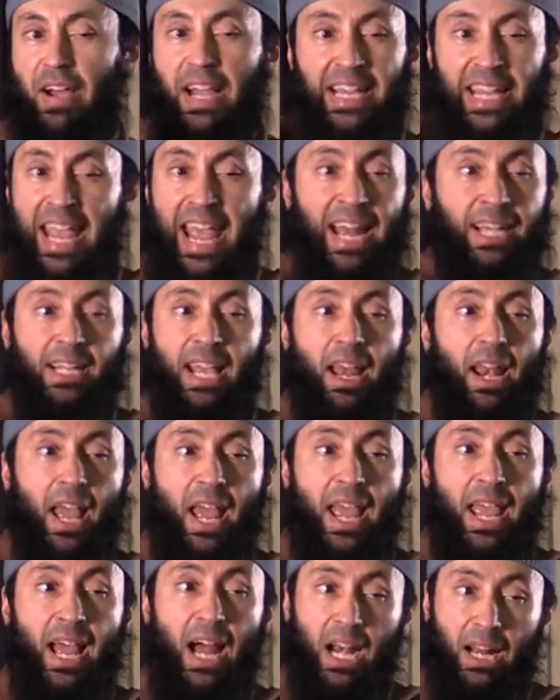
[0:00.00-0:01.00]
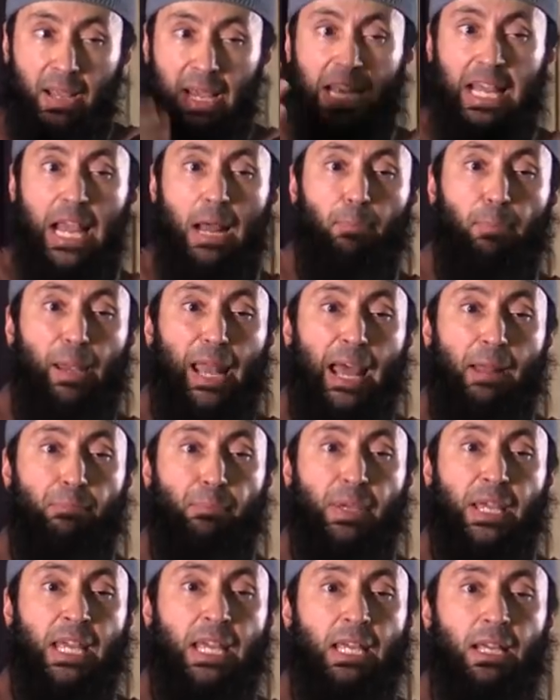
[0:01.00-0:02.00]
I can't get A, I'm gonna get
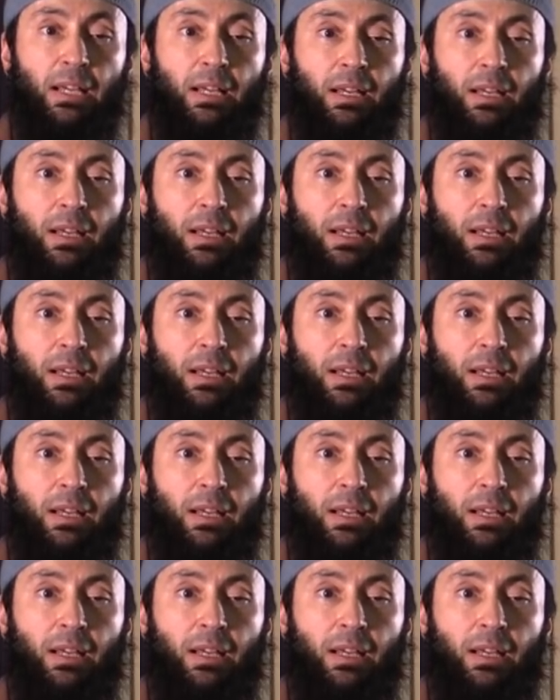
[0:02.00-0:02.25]
plan B.